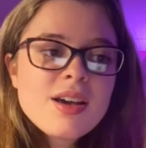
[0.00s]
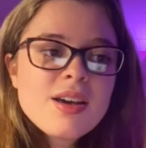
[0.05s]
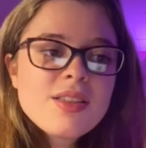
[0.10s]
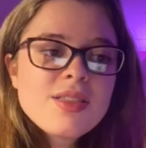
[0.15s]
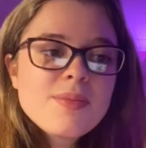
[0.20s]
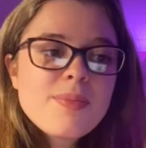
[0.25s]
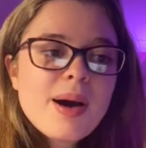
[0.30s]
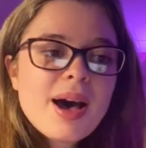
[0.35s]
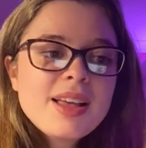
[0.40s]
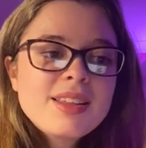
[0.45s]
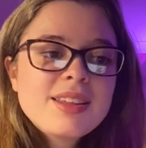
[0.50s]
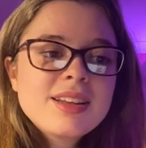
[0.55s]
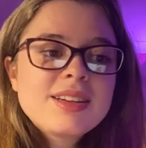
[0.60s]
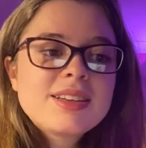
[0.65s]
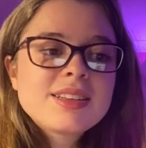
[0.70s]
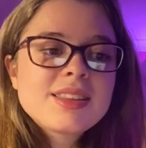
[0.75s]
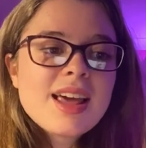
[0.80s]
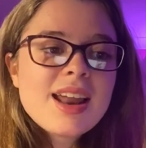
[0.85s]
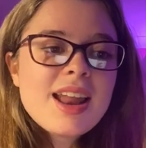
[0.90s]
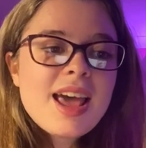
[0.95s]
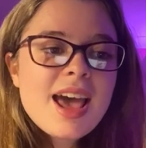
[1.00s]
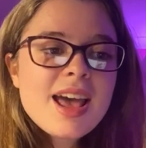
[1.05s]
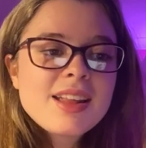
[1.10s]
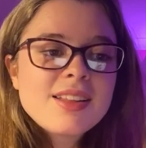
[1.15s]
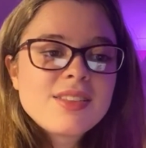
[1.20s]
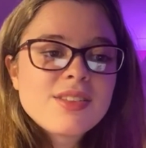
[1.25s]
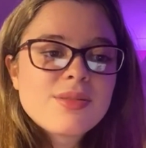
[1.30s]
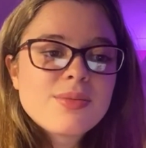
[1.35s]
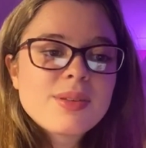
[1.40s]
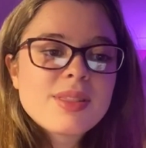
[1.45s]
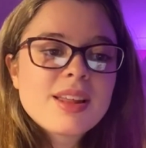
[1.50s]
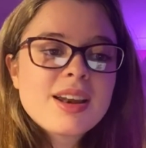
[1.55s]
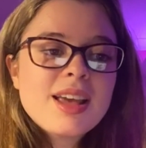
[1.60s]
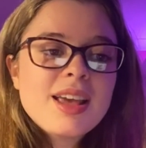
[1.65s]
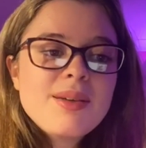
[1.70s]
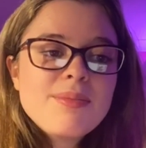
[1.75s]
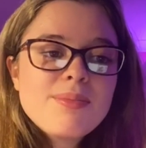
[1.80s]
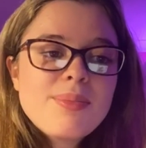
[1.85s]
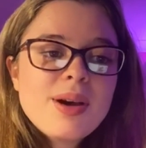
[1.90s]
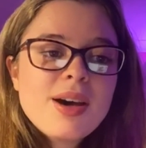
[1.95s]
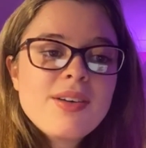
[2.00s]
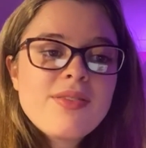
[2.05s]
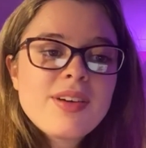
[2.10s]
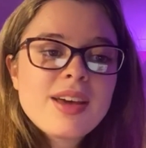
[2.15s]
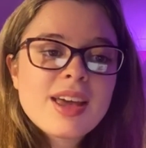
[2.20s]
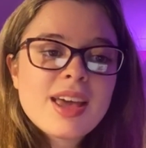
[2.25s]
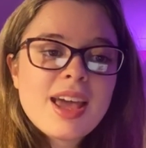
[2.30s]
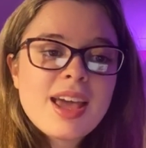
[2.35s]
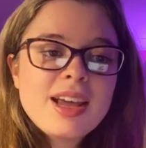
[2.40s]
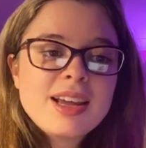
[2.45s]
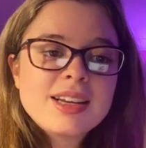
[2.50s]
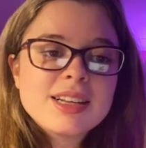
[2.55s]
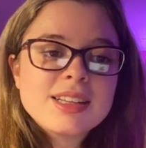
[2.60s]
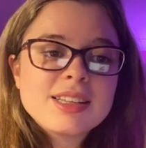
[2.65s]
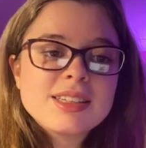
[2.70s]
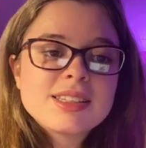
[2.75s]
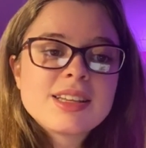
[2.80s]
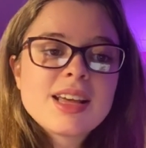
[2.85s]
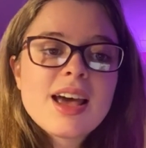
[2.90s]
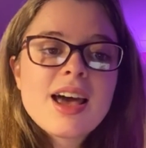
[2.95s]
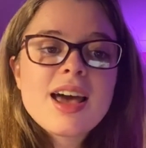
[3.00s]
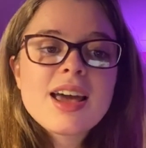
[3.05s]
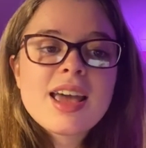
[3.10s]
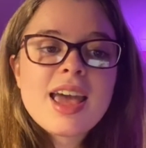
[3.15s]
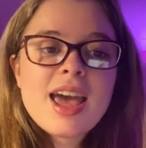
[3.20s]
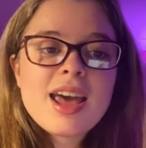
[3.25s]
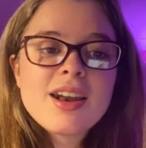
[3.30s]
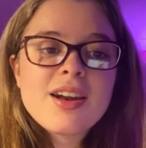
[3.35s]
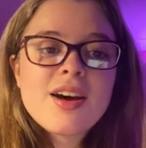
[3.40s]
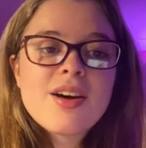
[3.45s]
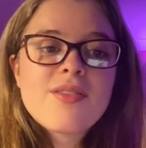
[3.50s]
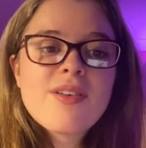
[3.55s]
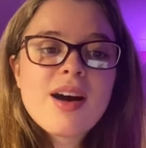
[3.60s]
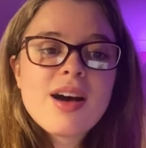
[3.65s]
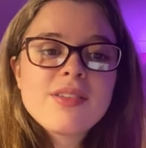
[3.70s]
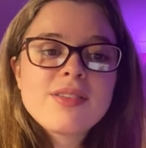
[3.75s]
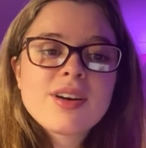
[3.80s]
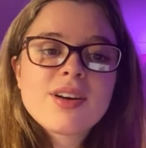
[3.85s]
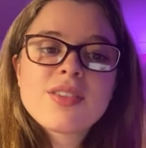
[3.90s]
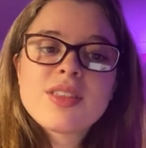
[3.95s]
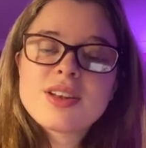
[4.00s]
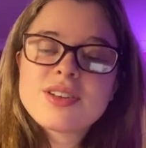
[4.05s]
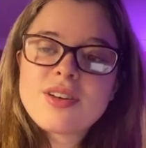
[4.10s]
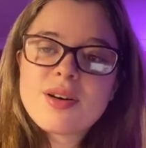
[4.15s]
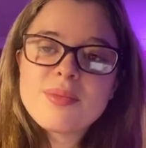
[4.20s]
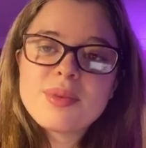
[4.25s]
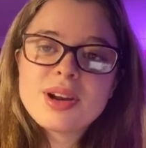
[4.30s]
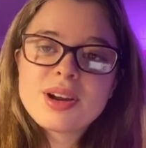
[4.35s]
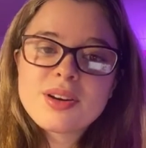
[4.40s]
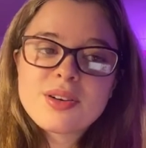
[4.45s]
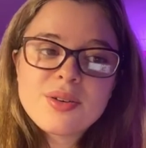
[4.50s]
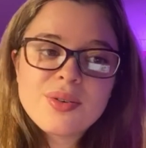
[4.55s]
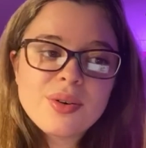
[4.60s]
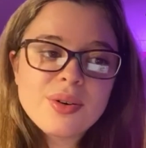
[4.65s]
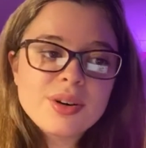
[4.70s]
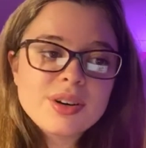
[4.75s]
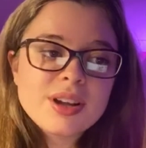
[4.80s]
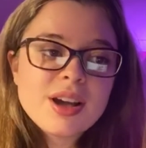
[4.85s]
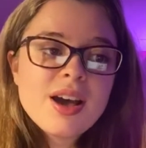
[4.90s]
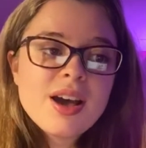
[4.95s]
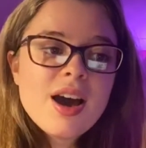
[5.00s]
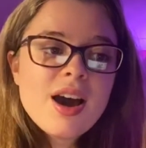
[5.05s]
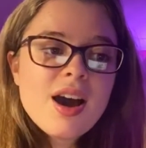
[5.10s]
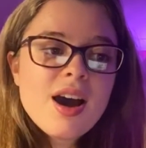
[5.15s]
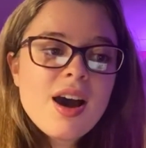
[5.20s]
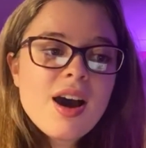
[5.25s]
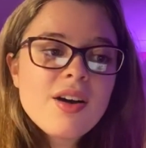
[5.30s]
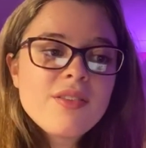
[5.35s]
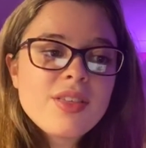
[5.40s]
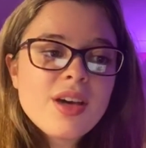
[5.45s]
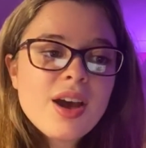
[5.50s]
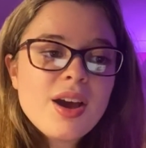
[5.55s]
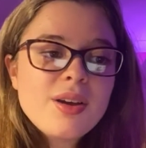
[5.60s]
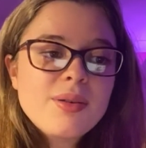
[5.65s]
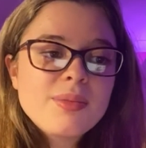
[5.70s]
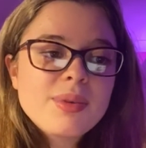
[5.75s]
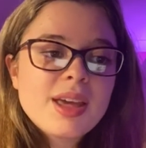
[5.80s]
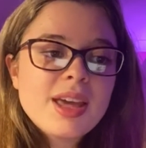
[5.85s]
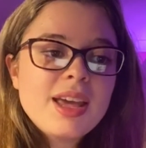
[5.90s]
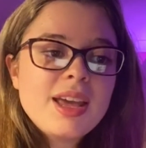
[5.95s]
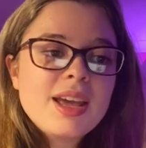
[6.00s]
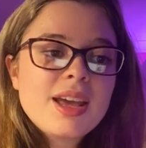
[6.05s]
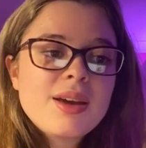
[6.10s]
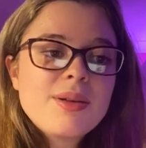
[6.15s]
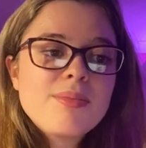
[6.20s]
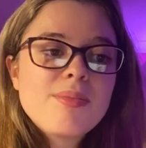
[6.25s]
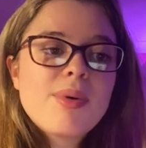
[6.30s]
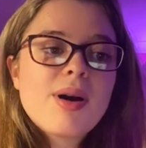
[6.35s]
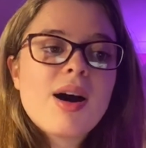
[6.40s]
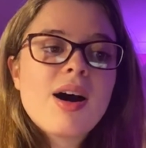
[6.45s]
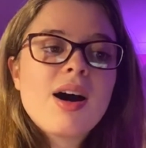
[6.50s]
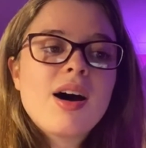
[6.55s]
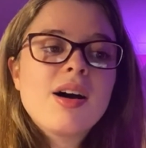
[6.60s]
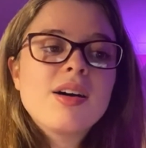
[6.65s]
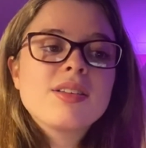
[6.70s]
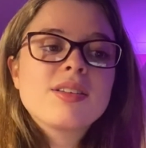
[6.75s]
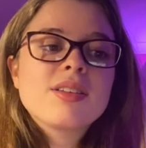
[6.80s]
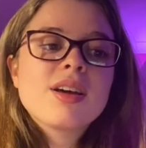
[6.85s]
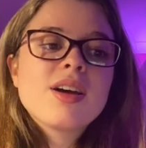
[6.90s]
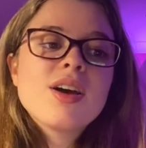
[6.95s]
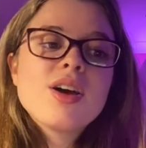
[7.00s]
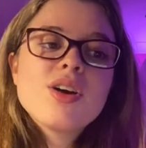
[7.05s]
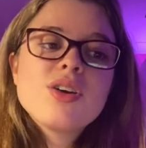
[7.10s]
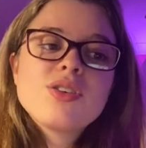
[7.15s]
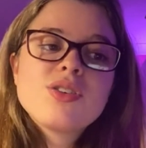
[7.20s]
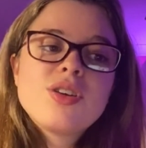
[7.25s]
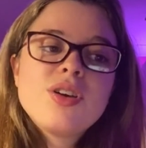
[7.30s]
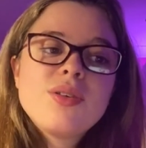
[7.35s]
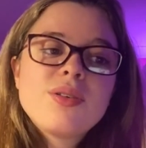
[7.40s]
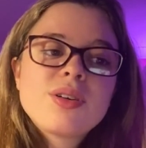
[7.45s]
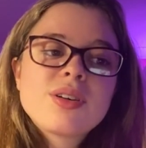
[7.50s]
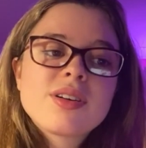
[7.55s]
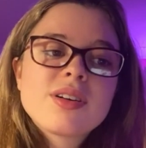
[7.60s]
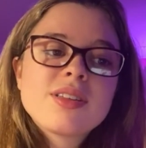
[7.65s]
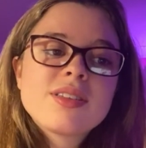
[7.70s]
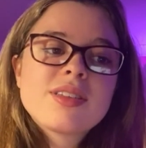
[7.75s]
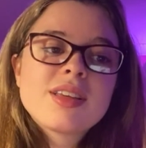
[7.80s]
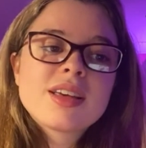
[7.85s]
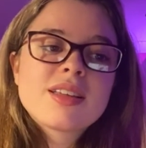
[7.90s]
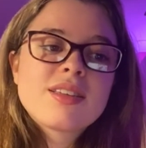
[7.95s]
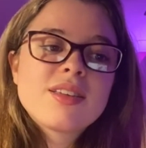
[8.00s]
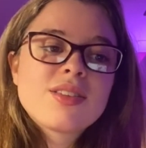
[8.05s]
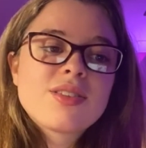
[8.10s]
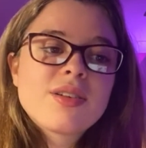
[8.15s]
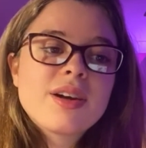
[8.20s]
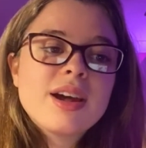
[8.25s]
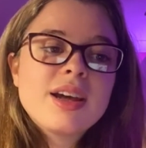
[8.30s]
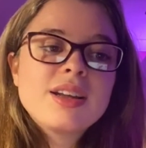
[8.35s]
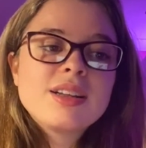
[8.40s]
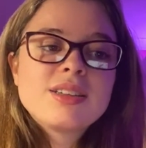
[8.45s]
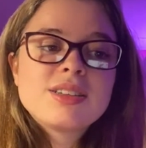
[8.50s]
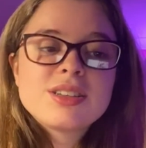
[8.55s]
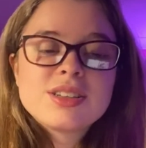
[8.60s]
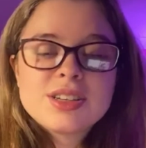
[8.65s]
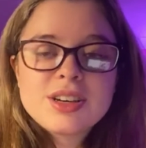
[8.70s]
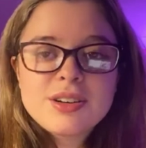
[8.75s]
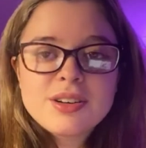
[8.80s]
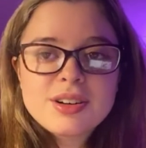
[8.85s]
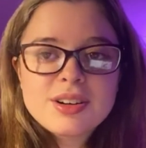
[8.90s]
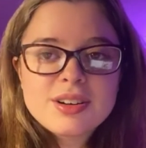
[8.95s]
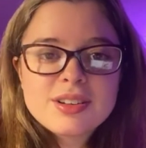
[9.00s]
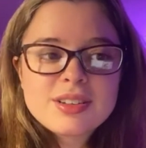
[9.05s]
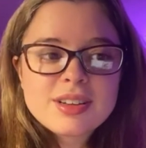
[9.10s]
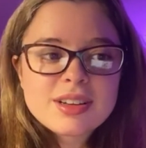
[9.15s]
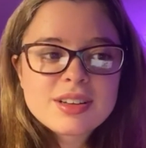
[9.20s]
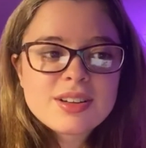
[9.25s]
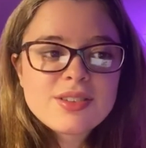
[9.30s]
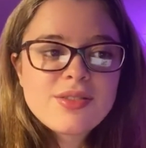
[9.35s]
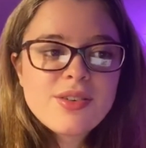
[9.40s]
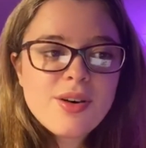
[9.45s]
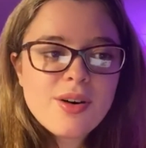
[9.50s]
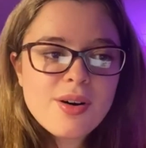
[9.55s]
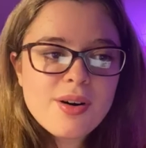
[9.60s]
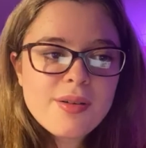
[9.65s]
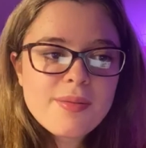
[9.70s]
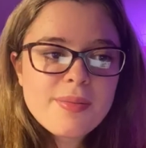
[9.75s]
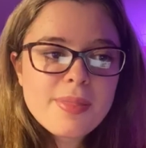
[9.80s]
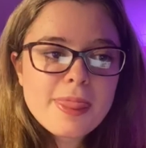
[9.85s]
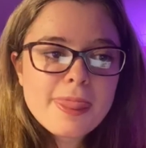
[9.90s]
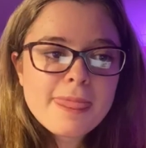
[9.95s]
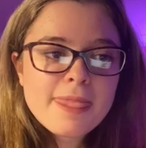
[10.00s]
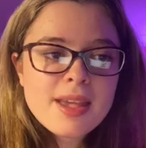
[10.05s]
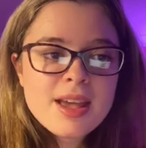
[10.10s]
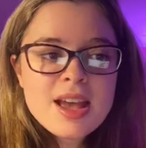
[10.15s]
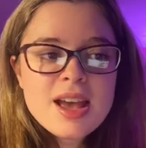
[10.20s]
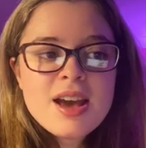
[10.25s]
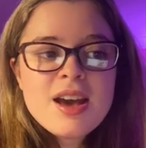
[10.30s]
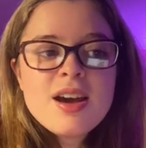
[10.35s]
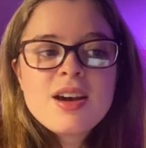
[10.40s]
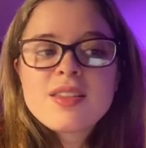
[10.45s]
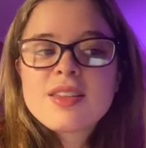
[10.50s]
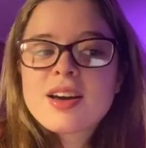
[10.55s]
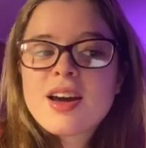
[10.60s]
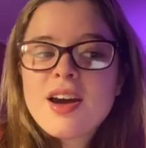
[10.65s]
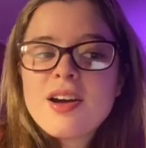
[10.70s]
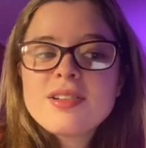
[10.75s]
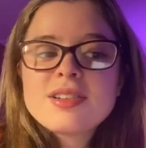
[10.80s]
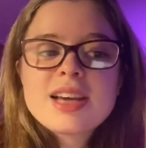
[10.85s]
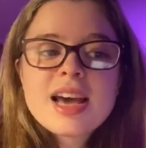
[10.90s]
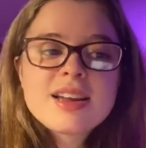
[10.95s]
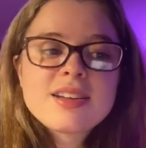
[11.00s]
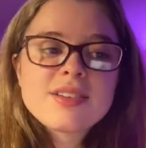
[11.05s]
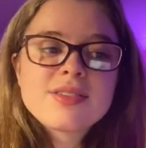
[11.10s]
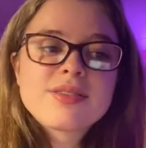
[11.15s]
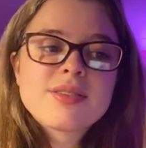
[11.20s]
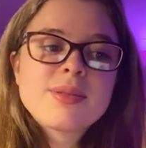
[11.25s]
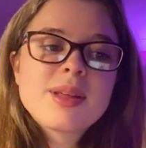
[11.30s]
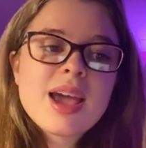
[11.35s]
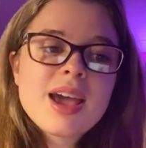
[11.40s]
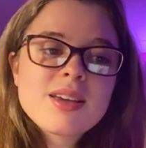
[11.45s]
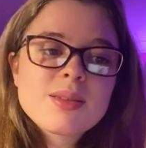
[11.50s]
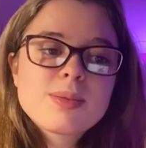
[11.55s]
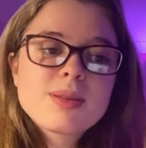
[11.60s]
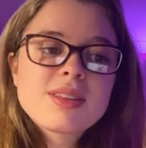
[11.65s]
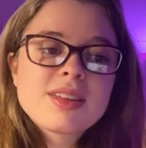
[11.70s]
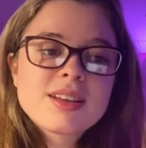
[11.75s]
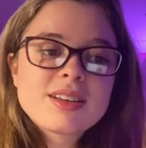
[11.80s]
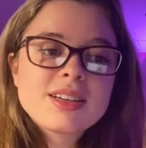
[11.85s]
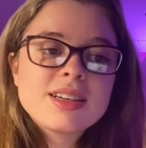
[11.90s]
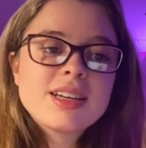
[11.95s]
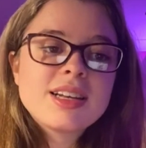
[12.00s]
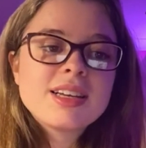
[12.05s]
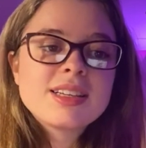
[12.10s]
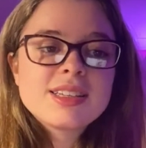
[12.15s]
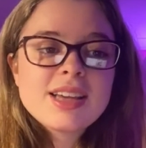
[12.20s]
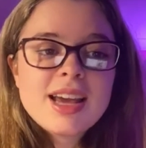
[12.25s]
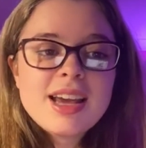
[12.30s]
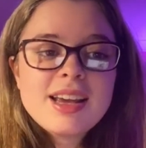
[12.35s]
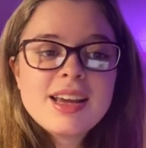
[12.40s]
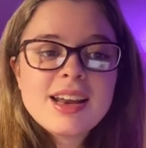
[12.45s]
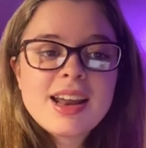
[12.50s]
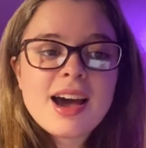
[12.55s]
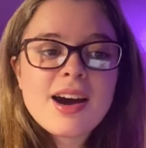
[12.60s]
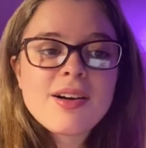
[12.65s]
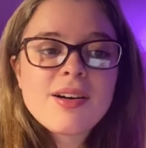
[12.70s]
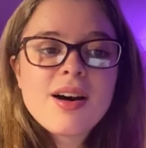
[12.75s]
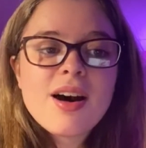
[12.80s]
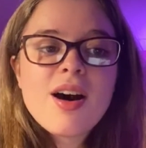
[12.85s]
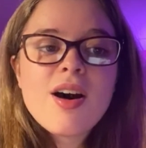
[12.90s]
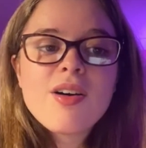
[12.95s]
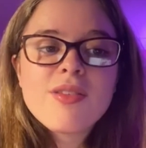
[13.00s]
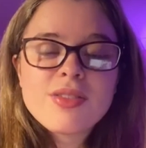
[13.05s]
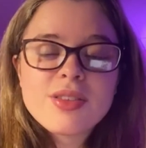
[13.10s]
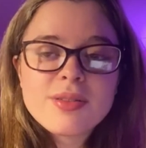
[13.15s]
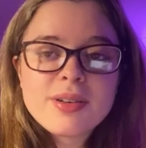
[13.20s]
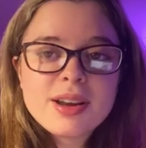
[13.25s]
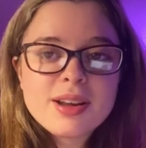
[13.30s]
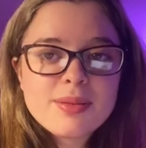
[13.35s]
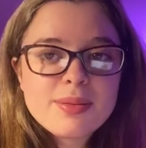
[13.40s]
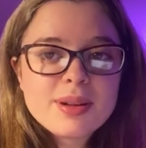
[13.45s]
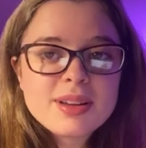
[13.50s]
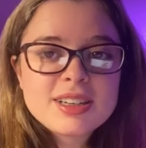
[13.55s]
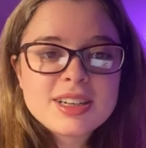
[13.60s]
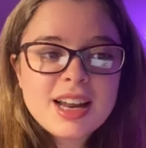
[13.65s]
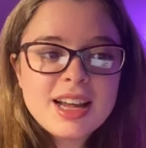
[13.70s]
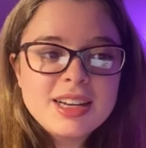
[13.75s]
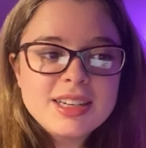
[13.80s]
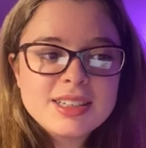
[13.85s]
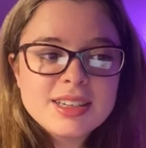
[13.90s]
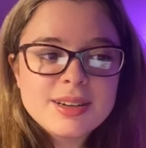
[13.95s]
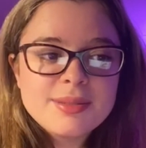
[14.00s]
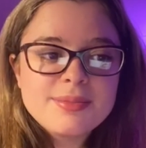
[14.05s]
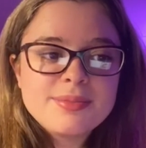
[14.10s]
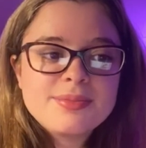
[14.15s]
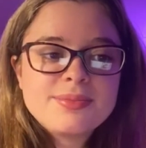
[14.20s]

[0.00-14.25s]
The passage then ends with an imperfect cadence, again arriving on the dominant chord of the home key in bars 263 to 264. The codetta from the exposition is taken out of the recapitulation.